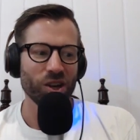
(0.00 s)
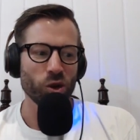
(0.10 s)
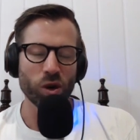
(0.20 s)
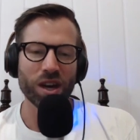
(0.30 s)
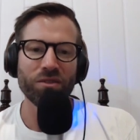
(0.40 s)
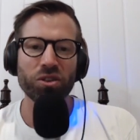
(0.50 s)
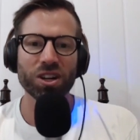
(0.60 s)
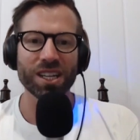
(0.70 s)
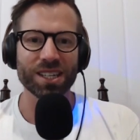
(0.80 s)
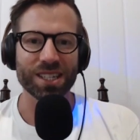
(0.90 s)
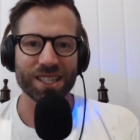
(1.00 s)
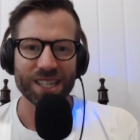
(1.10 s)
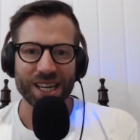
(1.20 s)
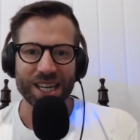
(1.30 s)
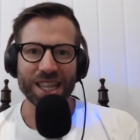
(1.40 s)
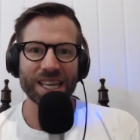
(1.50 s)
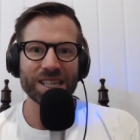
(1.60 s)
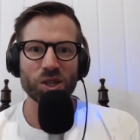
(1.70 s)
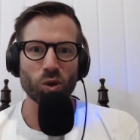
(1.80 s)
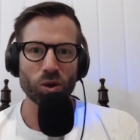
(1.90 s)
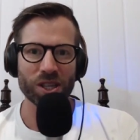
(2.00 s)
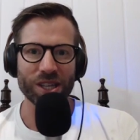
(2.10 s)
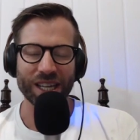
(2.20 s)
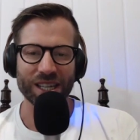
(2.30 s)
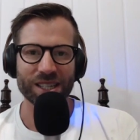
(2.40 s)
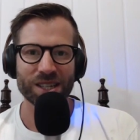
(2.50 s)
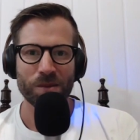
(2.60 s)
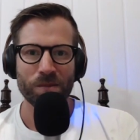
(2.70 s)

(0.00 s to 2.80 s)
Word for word: whoever it is these sort of things,